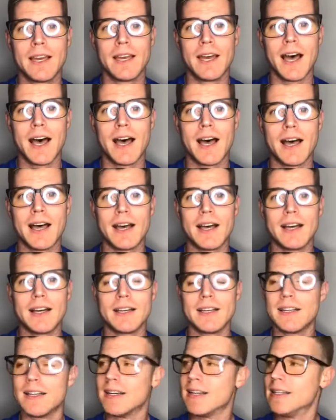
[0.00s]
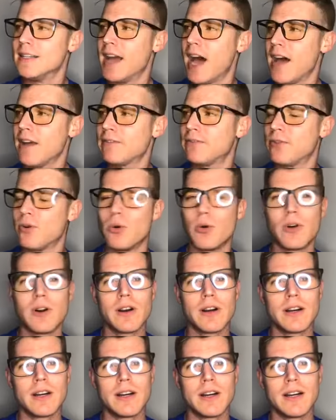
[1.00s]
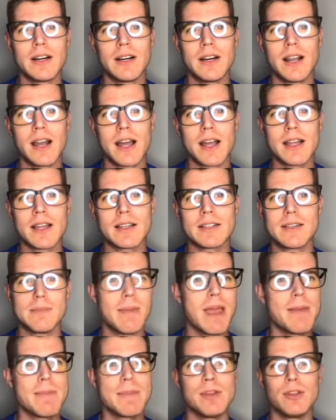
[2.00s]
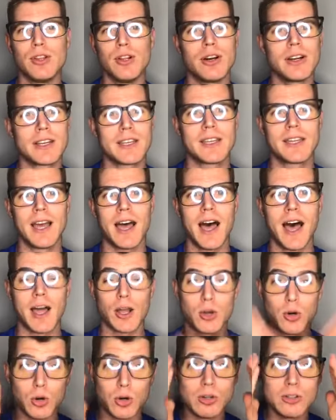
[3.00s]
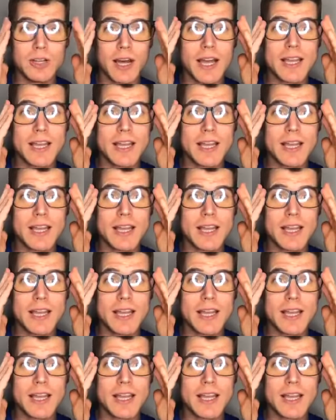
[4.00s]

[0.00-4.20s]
uh, not for to make me look uh, cool.